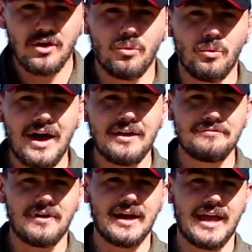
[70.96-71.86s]

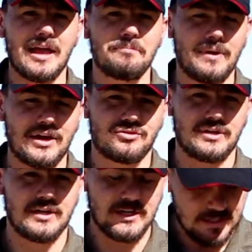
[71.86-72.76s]
Wi-Fi and
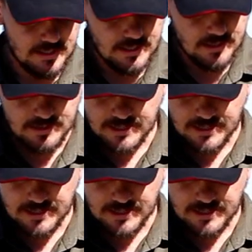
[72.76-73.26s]
battery. The